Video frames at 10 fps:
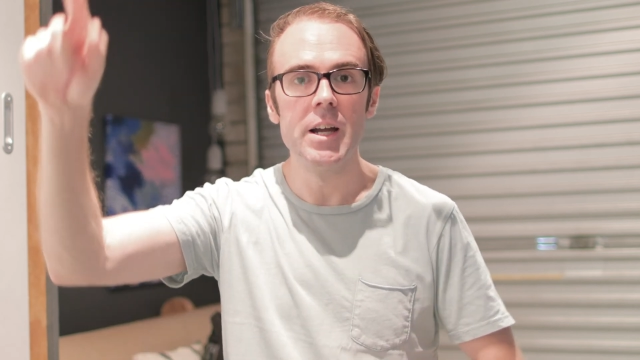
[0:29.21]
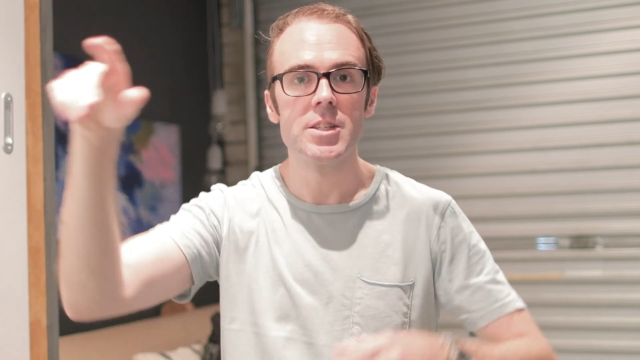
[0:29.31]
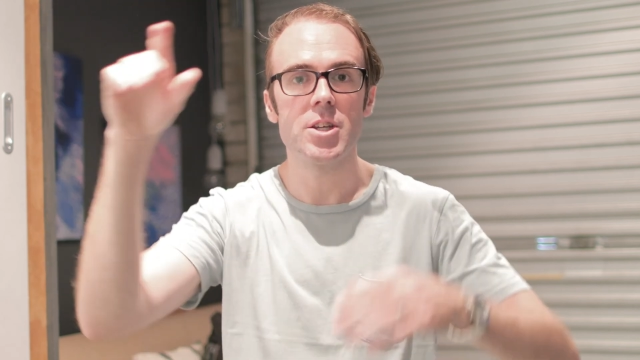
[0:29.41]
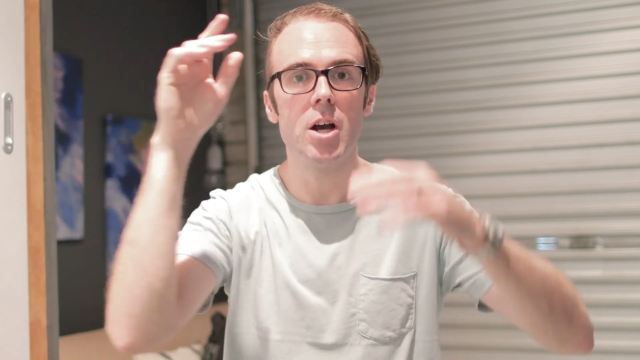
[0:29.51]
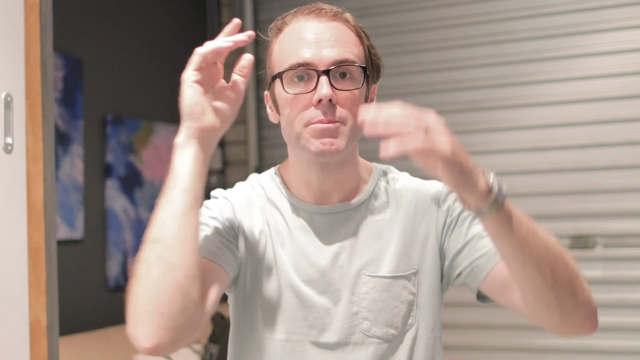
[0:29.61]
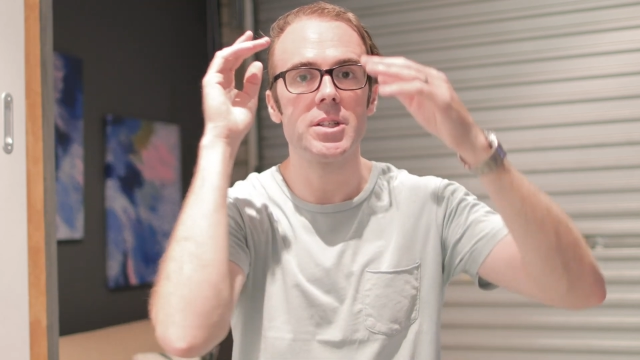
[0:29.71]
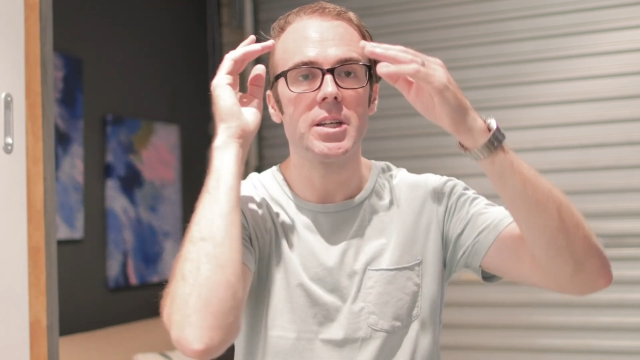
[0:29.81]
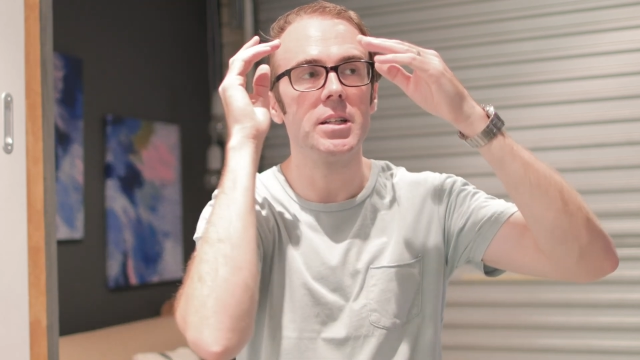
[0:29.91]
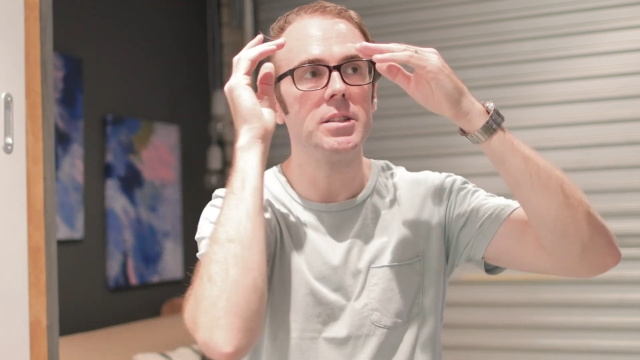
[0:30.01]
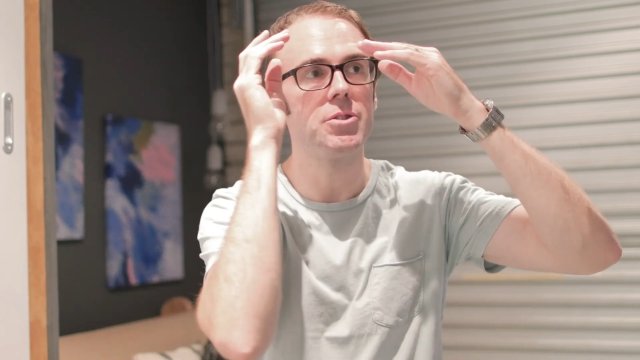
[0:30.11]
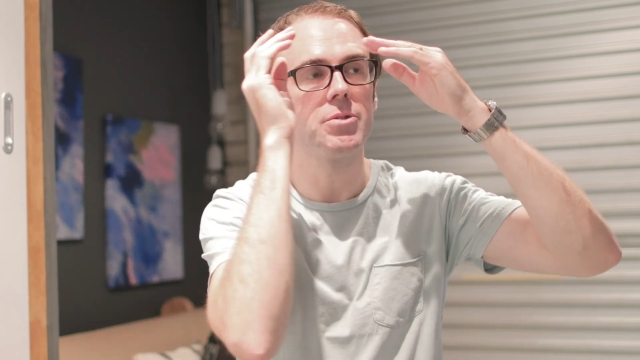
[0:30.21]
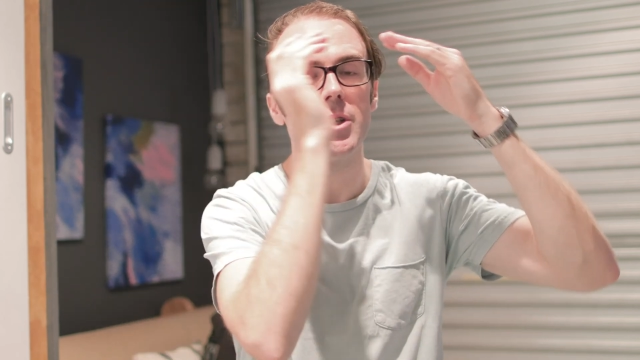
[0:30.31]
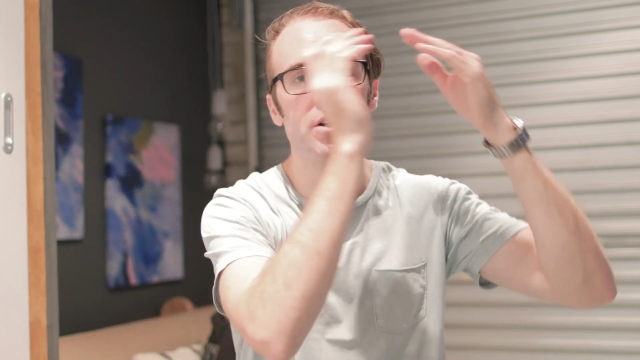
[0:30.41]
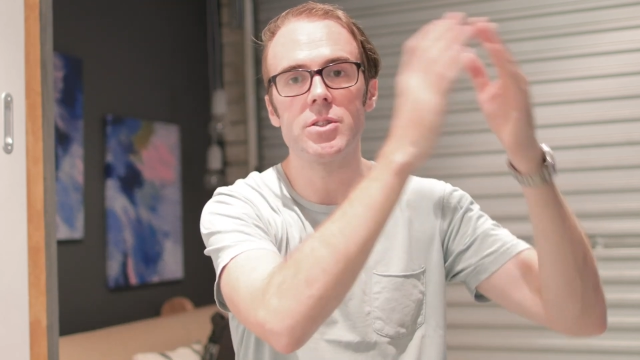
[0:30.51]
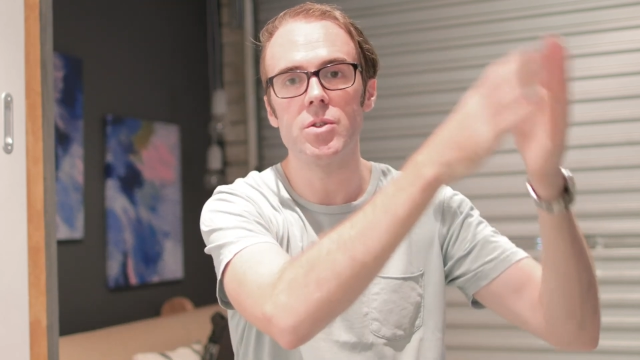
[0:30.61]
So I'm just going to literally
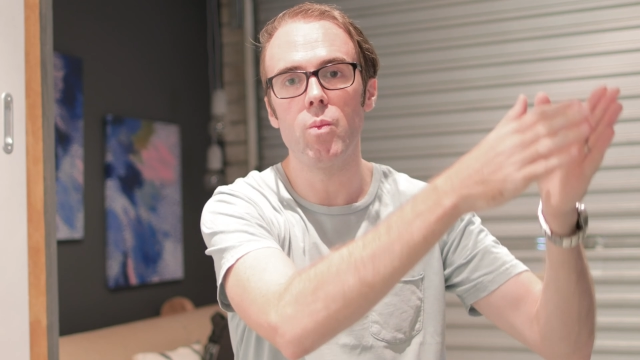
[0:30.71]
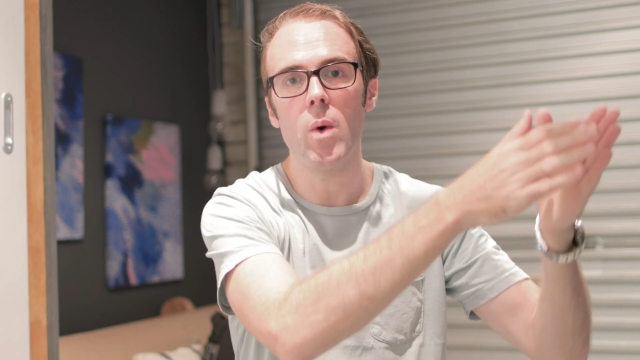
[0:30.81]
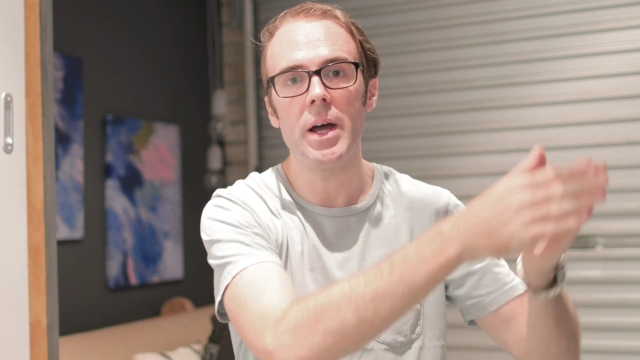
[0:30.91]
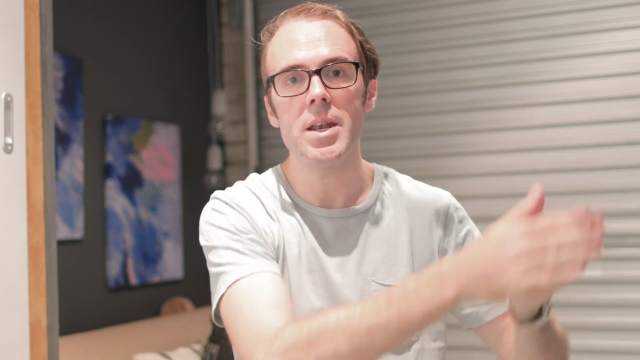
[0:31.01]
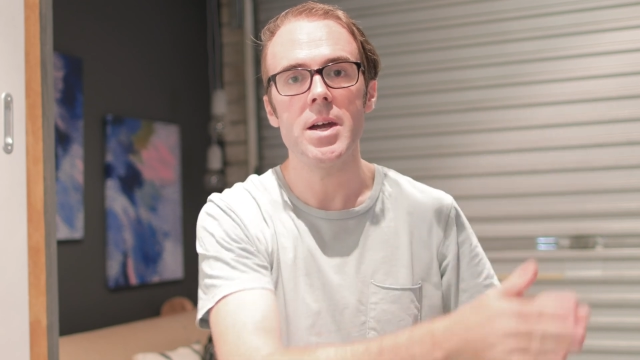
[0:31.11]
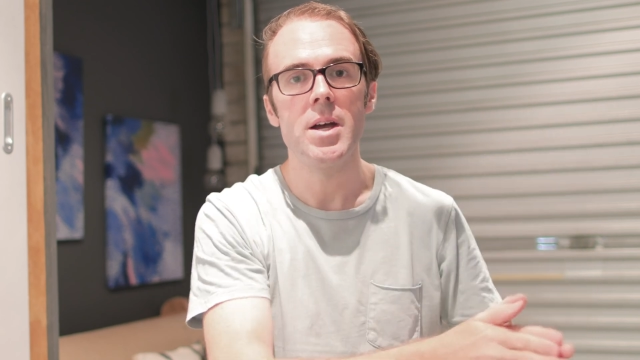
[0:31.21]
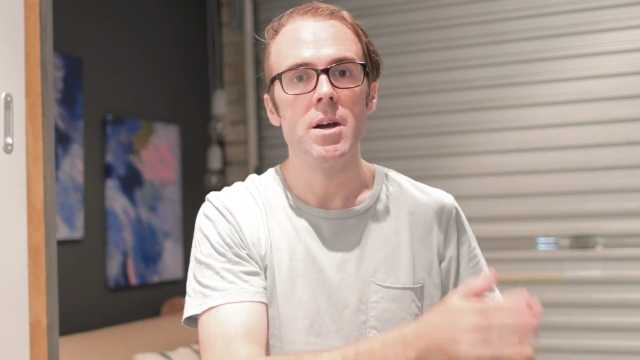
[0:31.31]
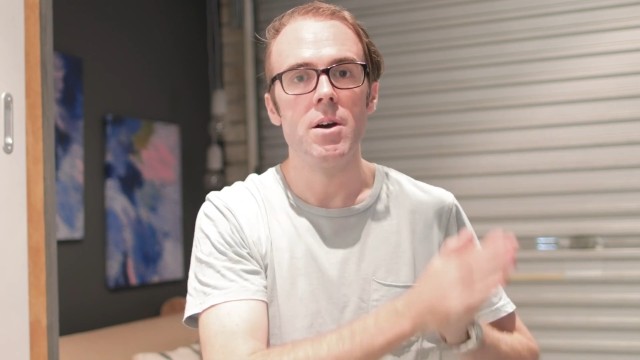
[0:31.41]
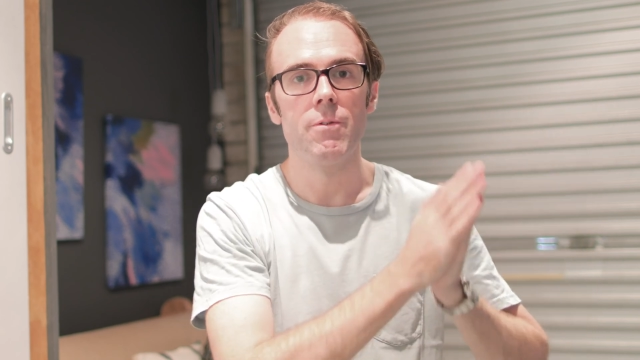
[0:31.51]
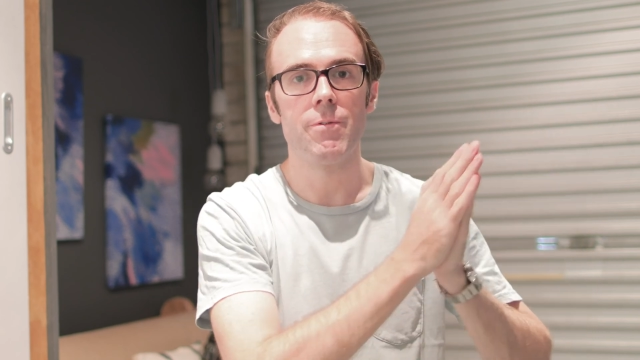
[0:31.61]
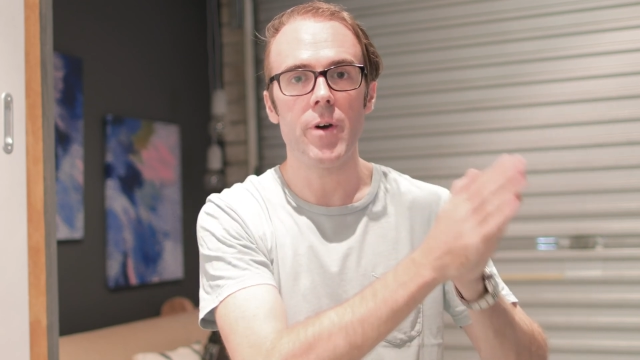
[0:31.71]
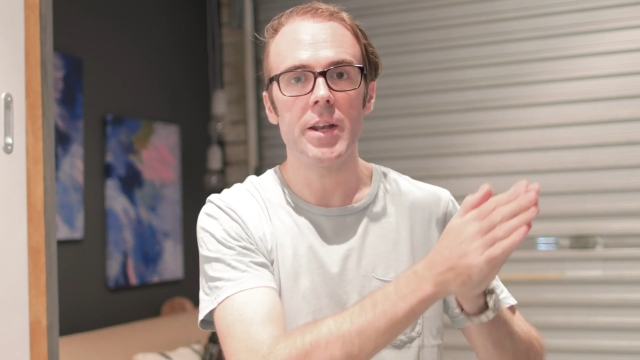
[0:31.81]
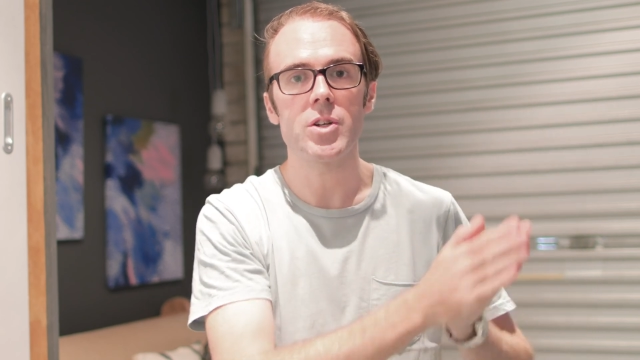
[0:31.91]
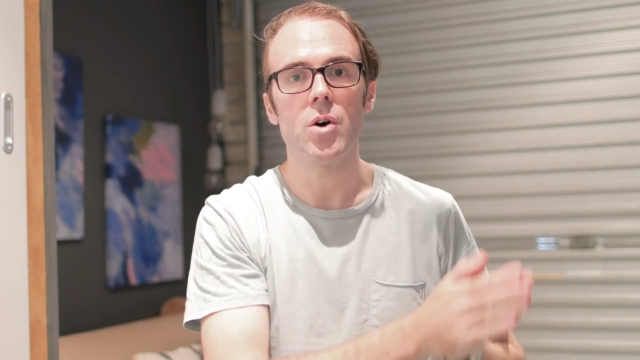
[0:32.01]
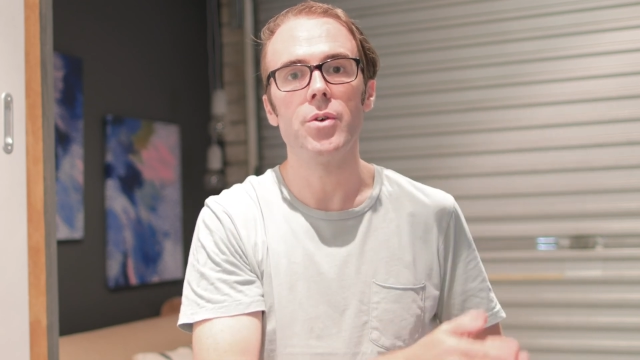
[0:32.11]
go to one
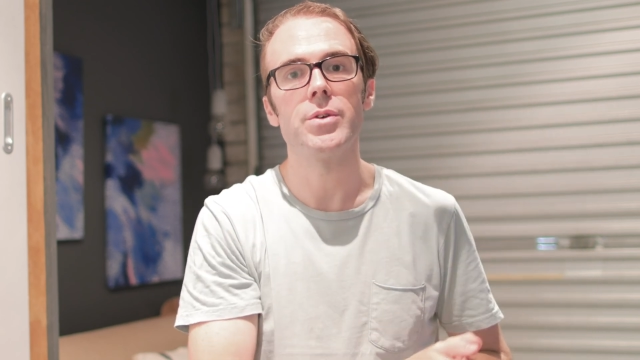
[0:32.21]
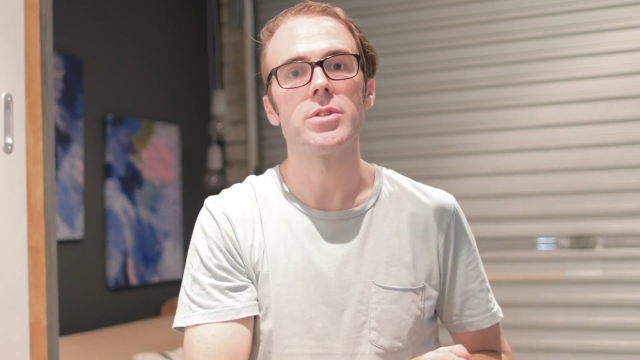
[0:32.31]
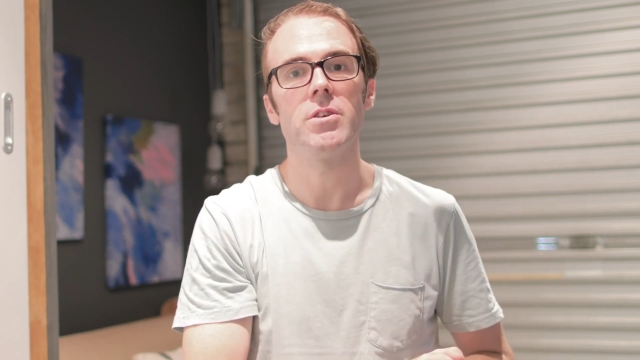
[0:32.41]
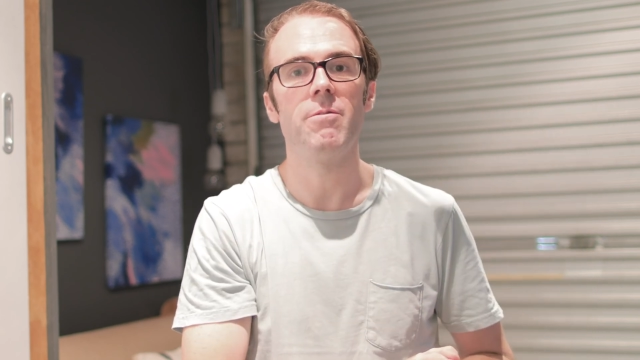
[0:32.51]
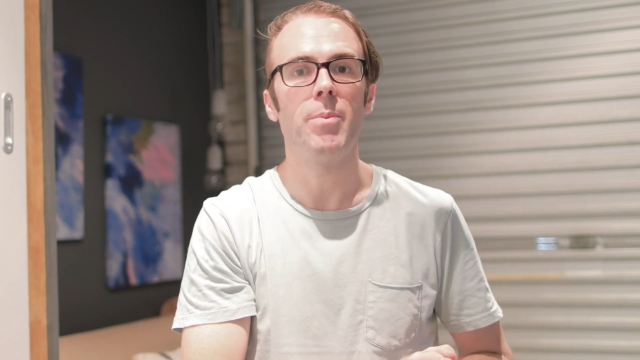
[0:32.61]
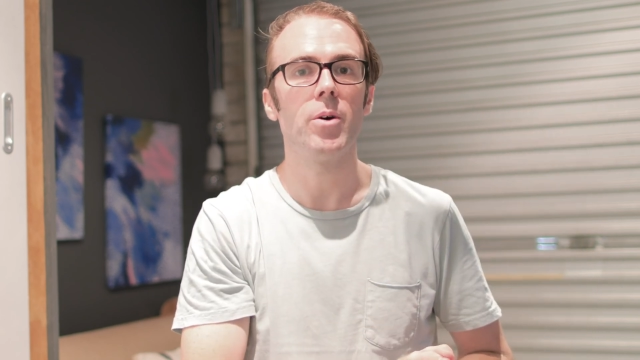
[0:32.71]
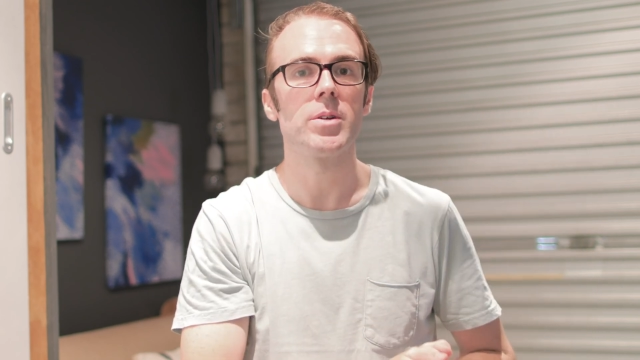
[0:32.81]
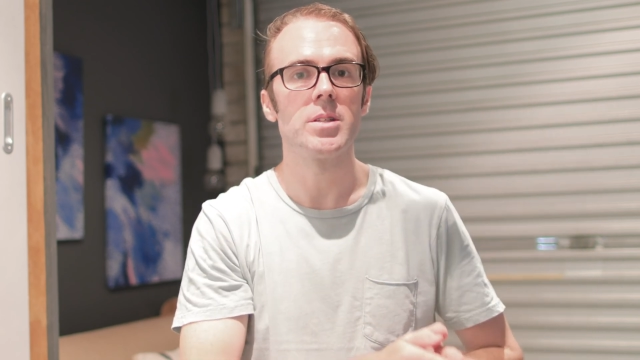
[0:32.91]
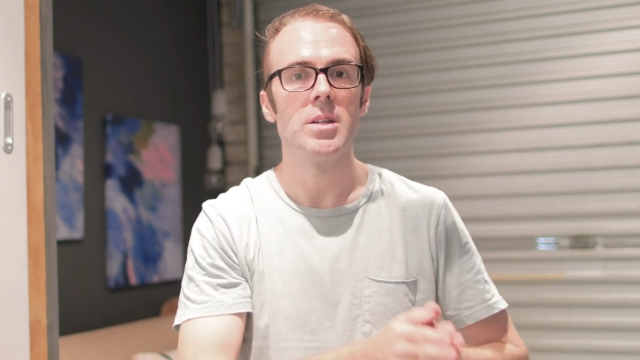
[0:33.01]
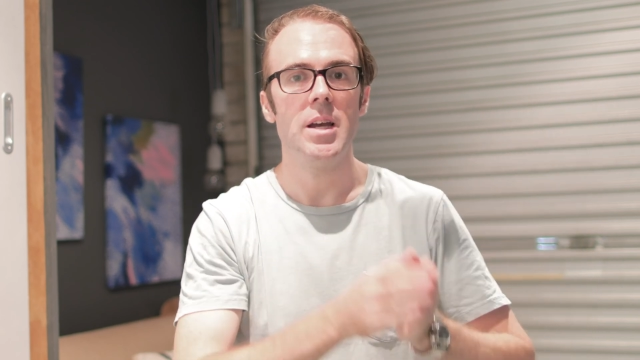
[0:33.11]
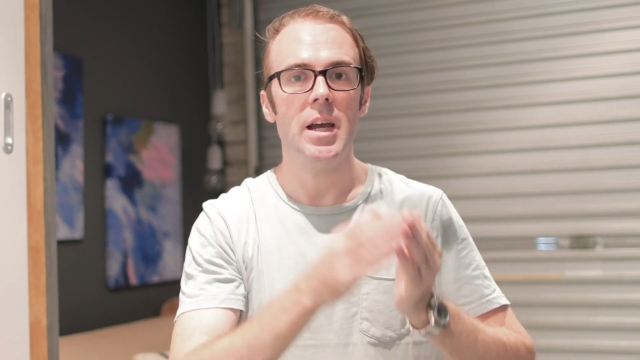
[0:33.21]
front on softbox,